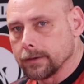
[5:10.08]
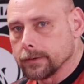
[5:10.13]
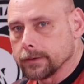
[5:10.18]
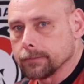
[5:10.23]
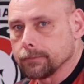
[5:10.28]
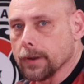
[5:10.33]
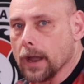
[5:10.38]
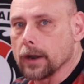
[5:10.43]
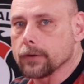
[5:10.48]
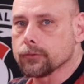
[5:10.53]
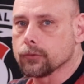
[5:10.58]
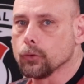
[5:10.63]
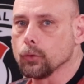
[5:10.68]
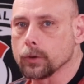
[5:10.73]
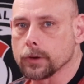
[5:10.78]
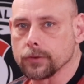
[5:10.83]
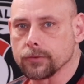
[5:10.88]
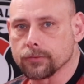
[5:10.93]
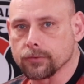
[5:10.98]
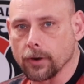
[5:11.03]
I'm not too
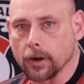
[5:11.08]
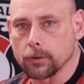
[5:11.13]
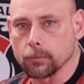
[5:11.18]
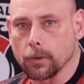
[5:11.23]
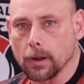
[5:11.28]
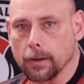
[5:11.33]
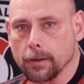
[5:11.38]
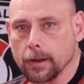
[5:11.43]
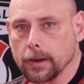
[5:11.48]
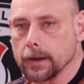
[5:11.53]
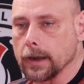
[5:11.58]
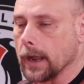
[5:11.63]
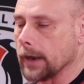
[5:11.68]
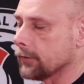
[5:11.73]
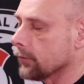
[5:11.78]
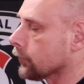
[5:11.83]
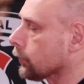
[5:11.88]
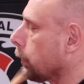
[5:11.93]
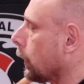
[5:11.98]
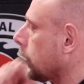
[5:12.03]
concerned about it. I
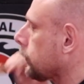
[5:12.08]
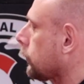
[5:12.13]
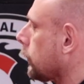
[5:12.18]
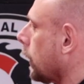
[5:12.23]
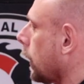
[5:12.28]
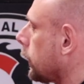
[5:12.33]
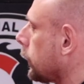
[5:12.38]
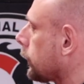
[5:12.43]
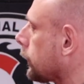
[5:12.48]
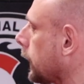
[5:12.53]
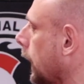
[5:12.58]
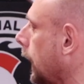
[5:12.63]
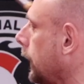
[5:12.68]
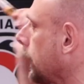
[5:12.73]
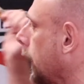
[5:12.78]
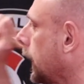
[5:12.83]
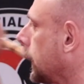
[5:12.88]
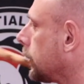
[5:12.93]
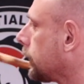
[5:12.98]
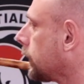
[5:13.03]
just want you to
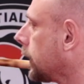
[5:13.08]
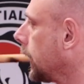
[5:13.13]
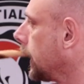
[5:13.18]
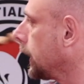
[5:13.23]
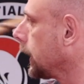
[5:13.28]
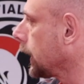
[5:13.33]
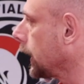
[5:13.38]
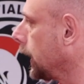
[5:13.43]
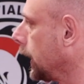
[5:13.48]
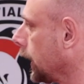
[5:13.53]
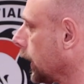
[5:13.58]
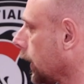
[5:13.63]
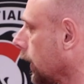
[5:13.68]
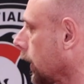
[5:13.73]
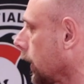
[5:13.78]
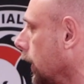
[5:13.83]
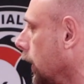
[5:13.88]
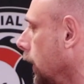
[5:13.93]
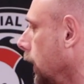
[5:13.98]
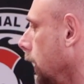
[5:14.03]
understand that it's hitting
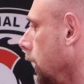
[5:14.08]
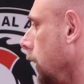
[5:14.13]
here,